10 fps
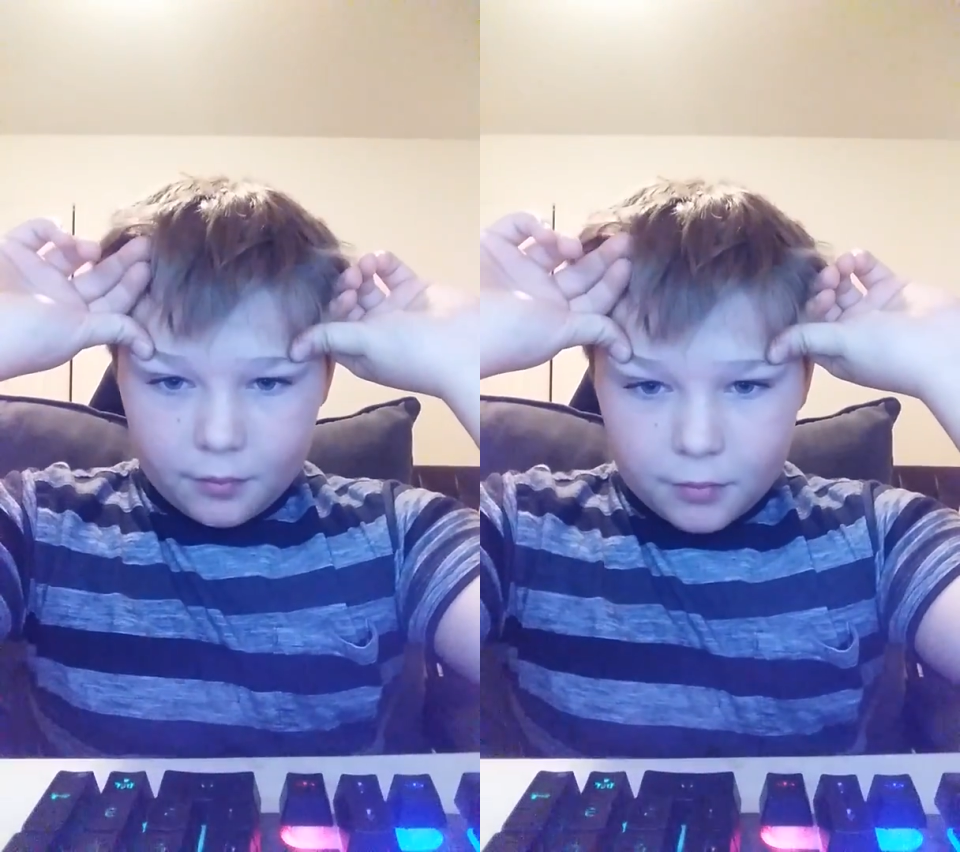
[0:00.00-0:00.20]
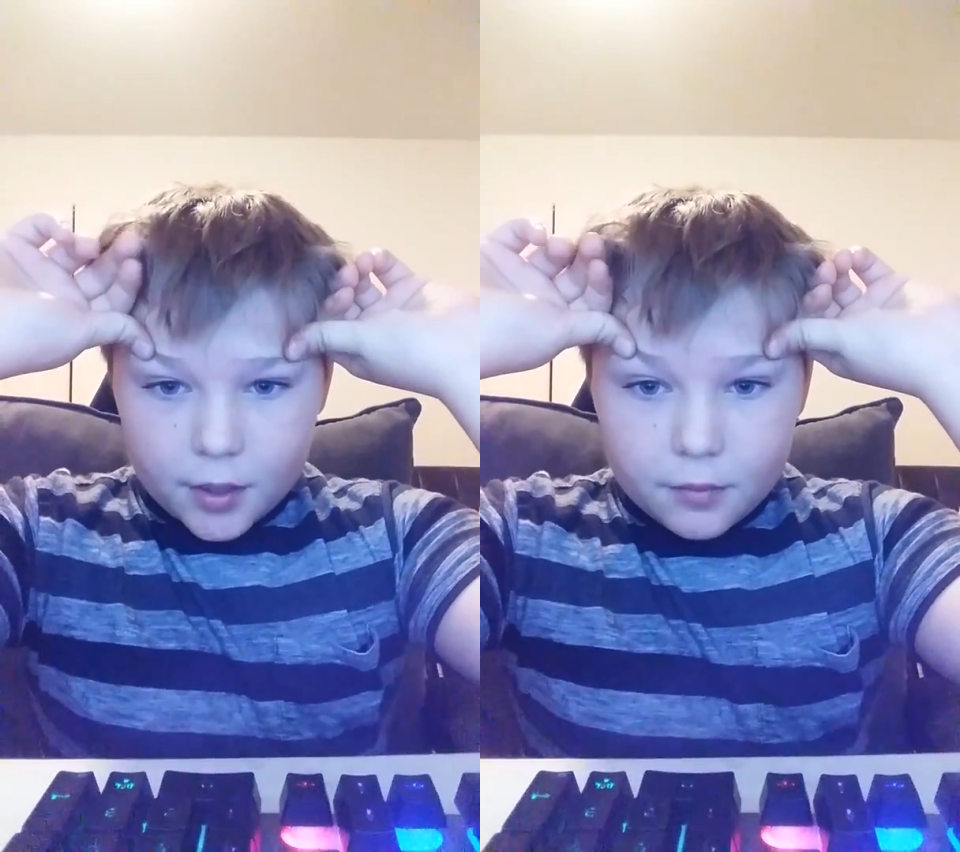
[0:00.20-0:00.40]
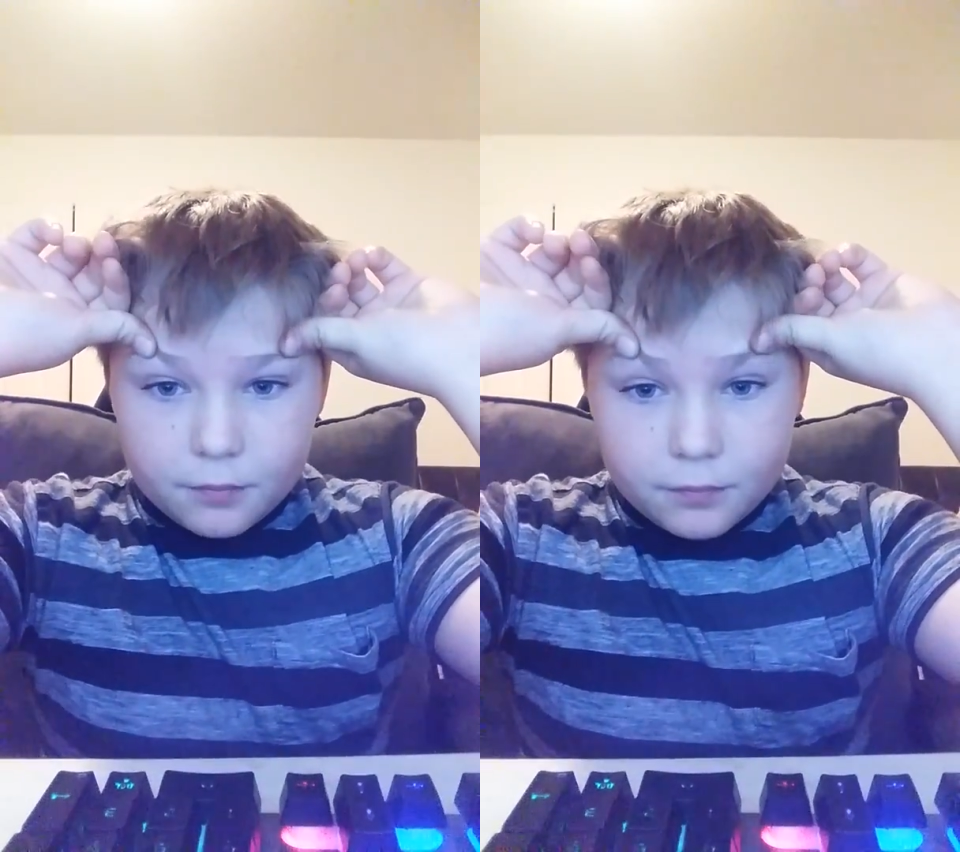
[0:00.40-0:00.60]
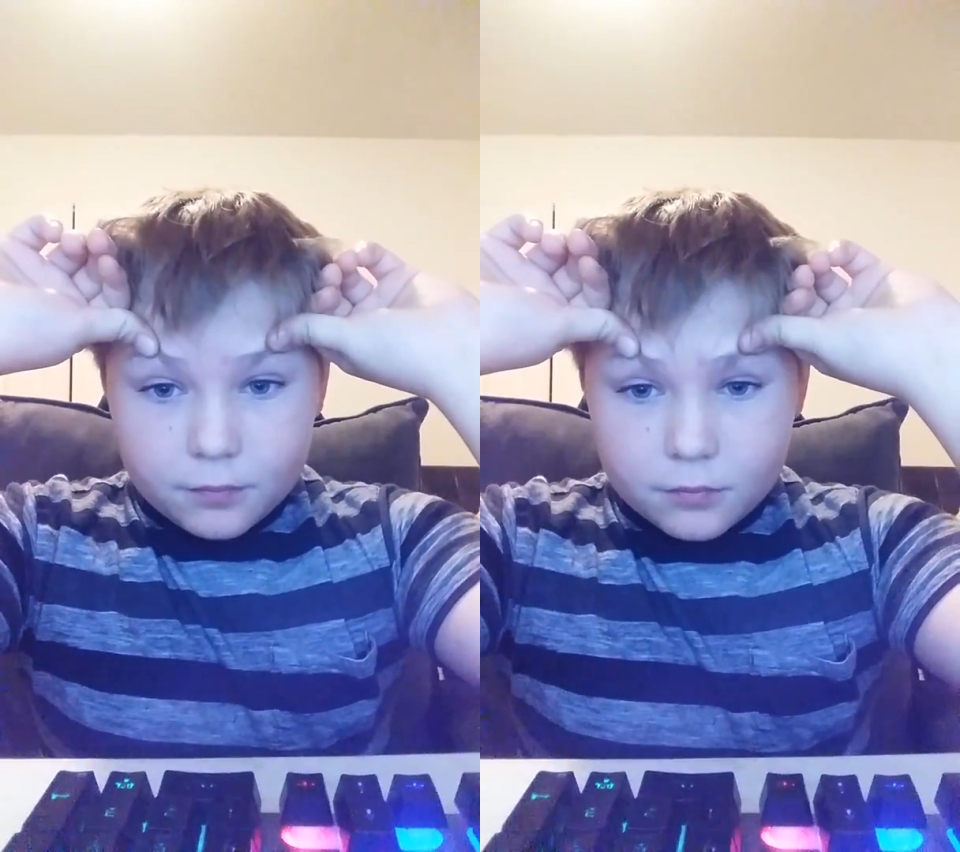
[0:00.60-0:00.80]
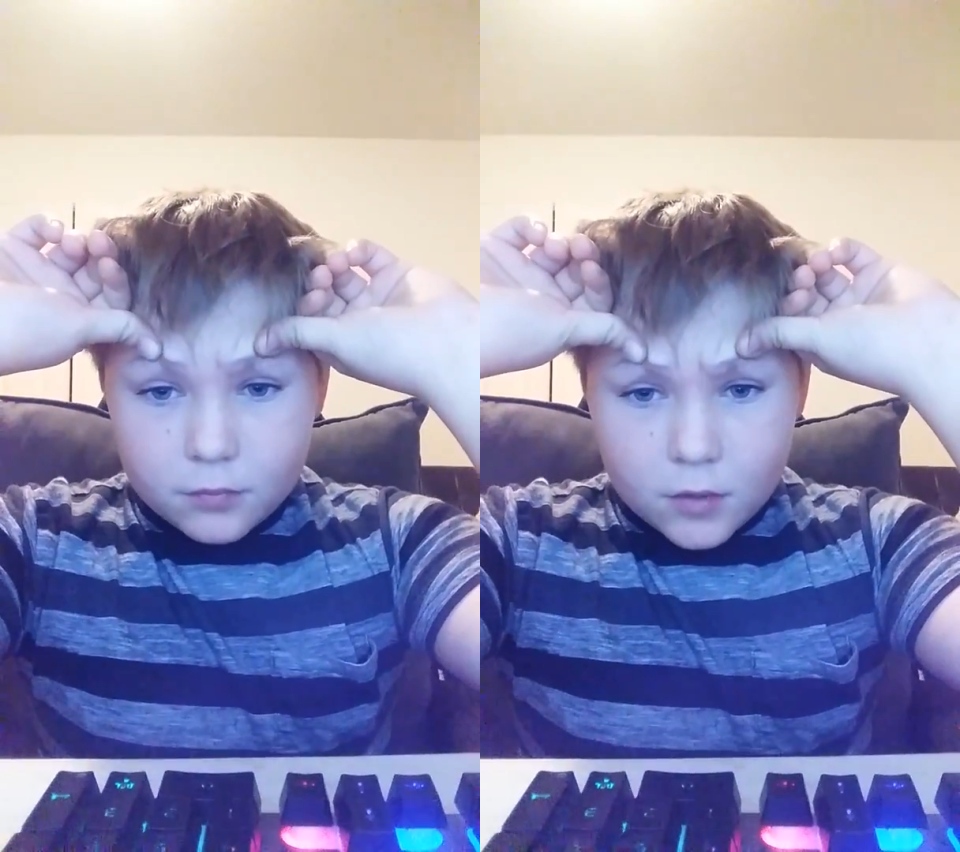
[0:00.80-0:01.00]
but
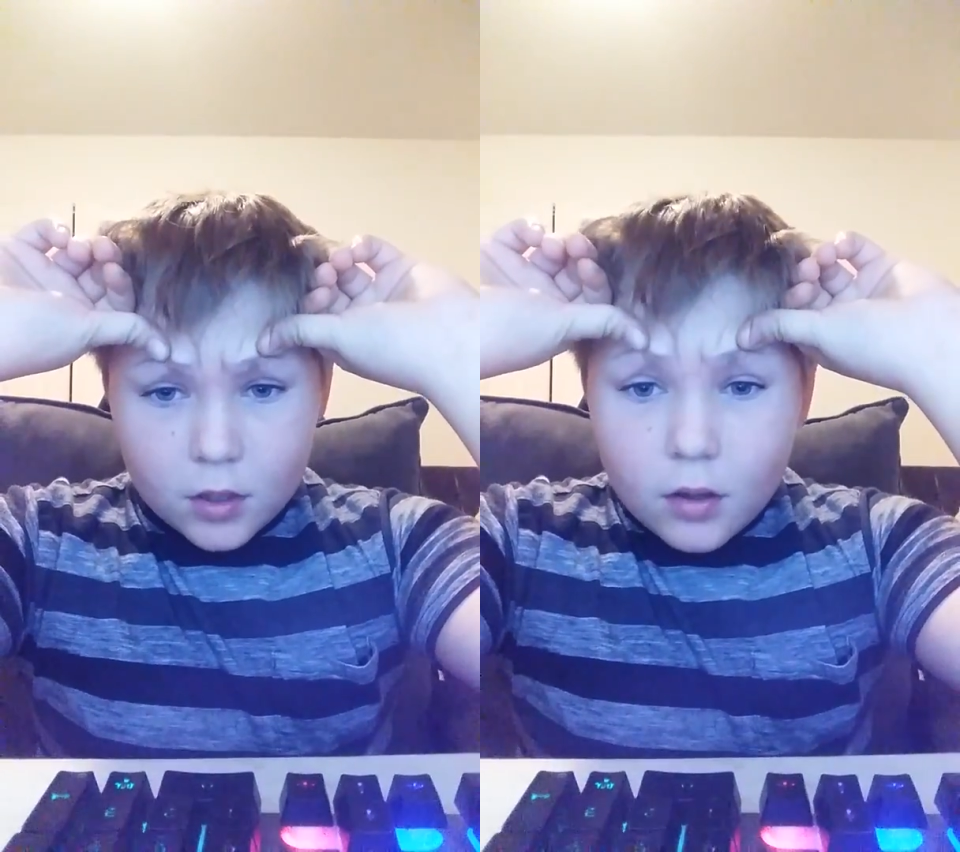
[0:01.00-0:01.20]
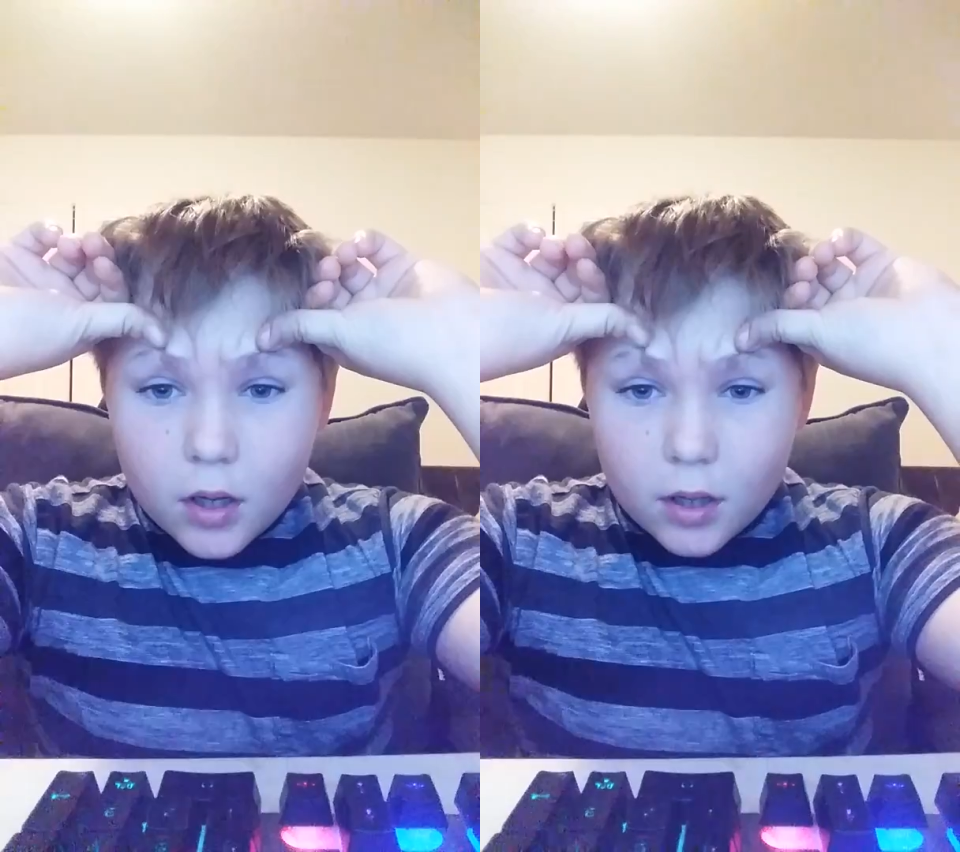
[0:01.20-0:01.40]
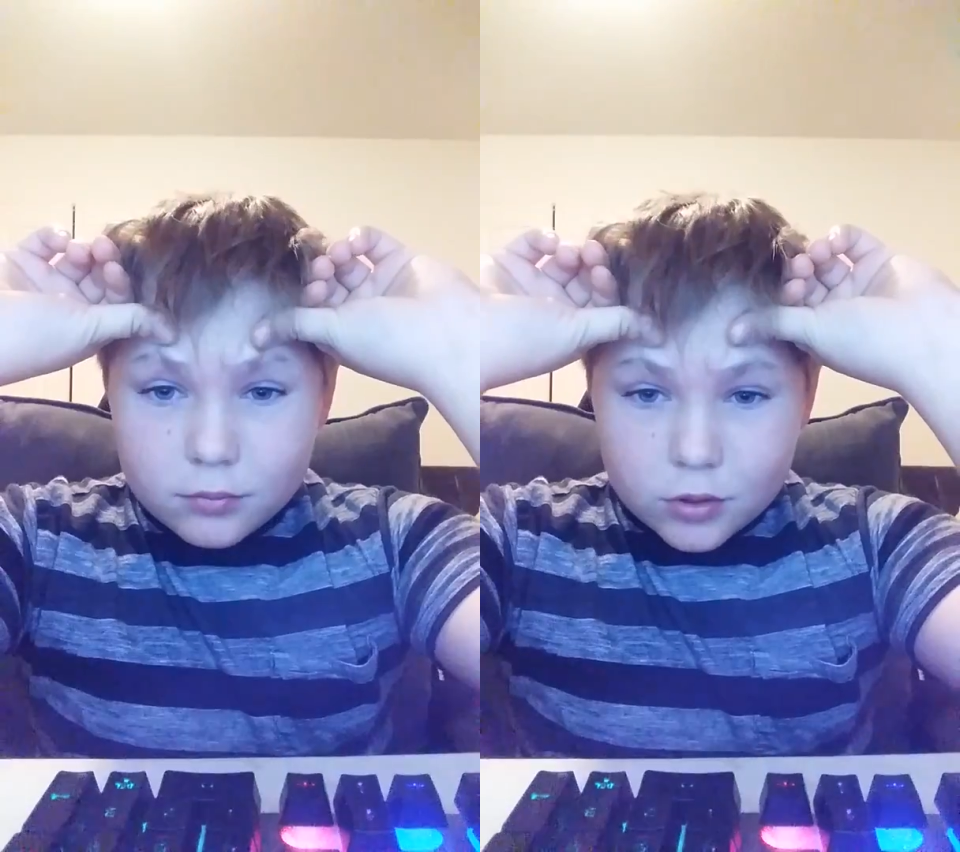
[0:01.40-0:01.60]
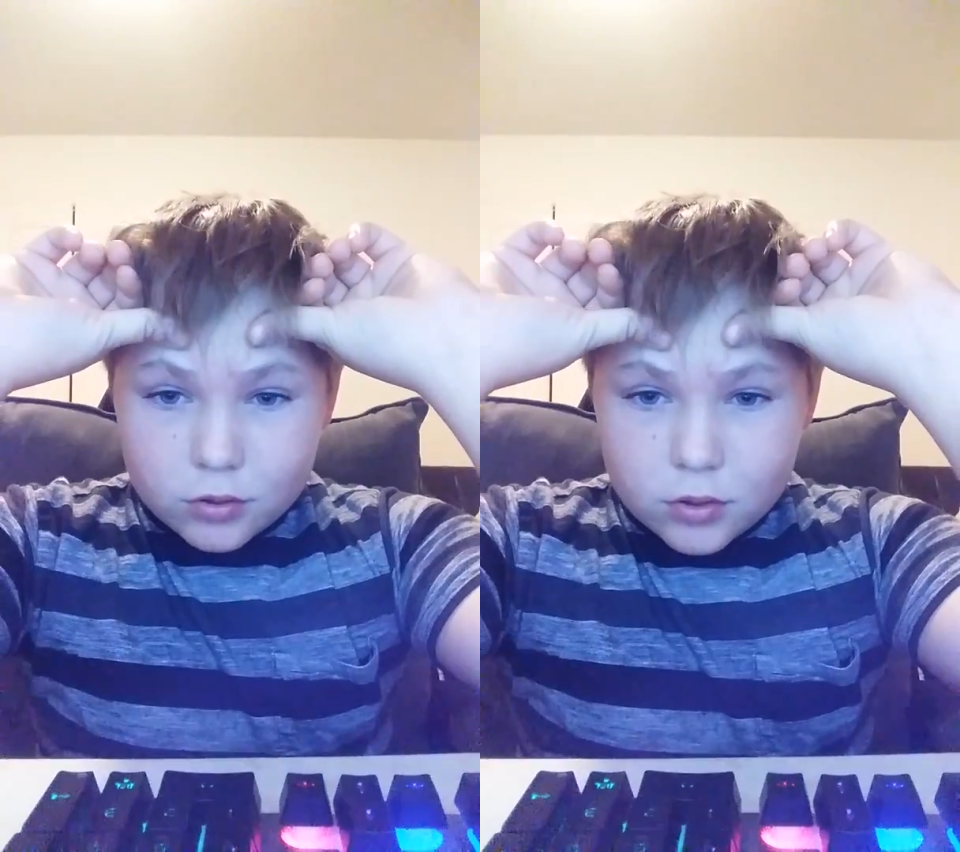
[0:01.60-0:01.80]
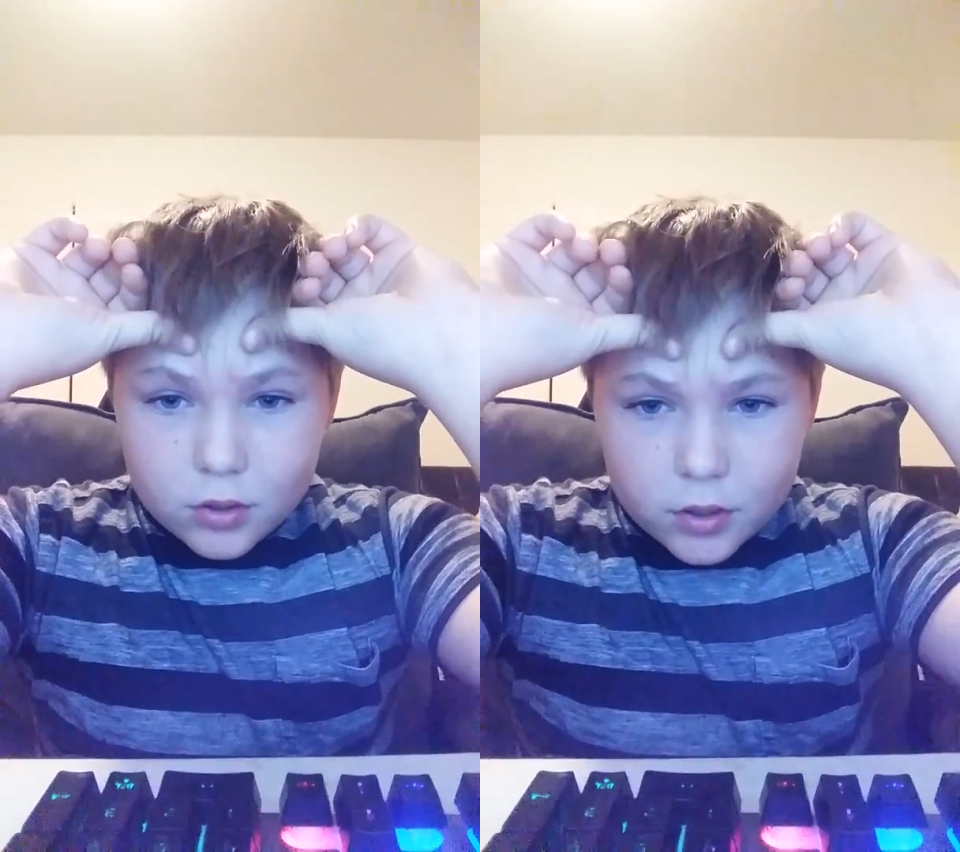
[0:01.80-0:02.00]
I'm so
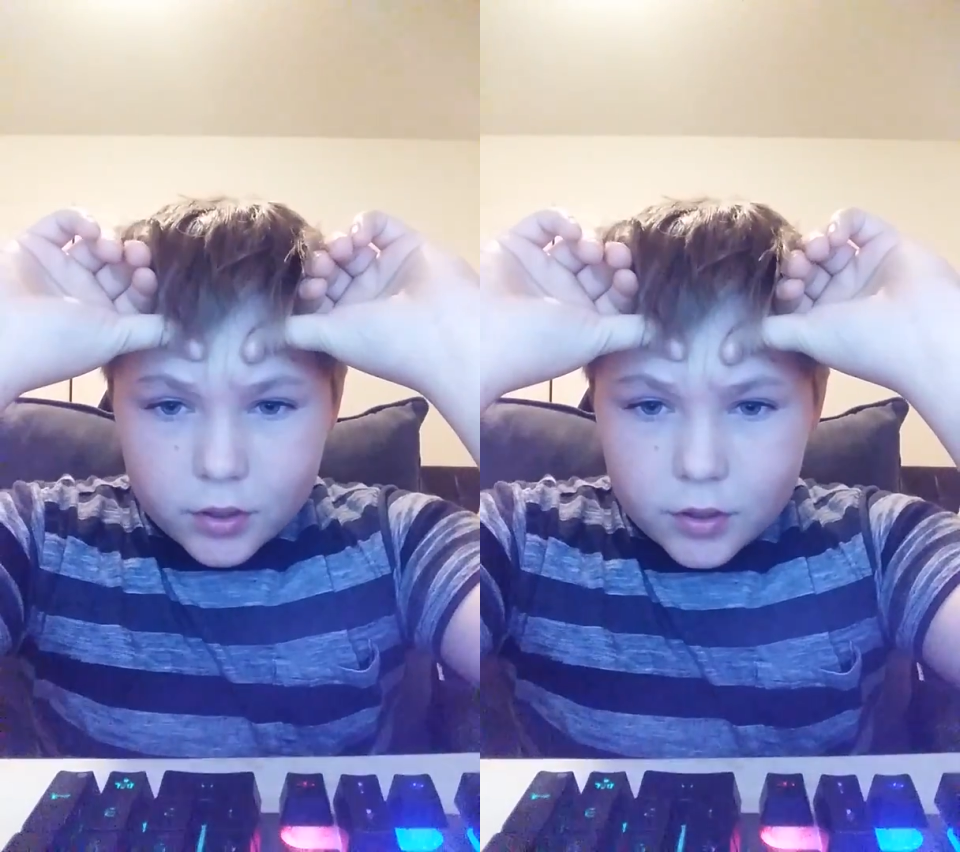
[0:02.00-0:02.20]
sorry.